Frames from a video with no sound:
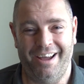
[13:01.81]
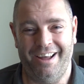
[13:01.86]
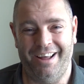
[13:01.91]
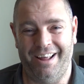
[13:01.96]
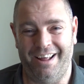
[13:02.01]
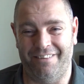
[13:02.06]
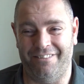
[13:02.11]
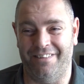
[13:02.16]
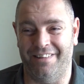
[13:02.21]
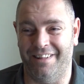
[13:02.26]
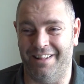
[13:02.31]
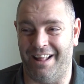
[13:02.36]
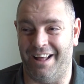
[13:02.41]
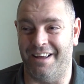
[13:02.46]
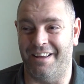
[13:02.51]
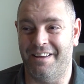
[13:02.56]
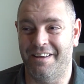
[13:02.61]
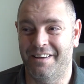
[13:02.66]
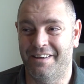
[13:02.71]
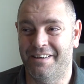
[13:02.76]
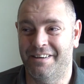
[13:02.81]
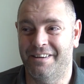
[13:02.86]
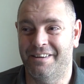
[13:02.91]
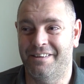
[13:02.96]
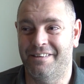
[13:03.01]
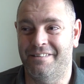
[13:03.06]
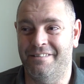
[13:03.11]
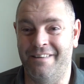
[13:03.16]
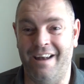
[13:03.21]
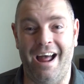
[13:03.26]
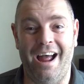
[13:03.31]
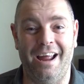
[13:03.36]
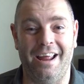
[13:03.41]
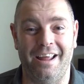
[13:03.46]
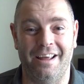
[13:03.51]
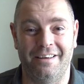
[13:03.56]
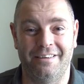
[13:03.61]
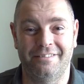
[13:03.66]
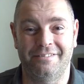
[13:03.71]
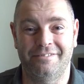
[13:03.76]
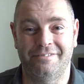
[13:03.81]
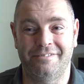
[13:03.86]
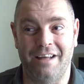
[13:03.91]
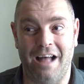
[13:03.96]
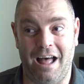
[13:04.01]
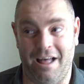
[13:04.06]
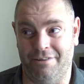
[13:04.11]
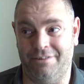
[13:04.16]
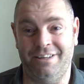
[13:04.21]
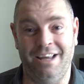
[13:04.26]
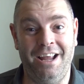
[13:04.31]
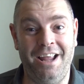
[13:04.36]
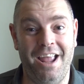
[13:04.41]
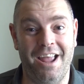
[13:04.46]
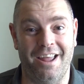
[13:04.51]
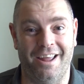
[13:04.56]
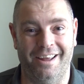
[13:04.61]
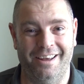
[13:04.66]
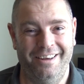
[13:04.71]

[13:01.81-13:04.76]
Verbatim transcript: I'm like, right, I'll take it.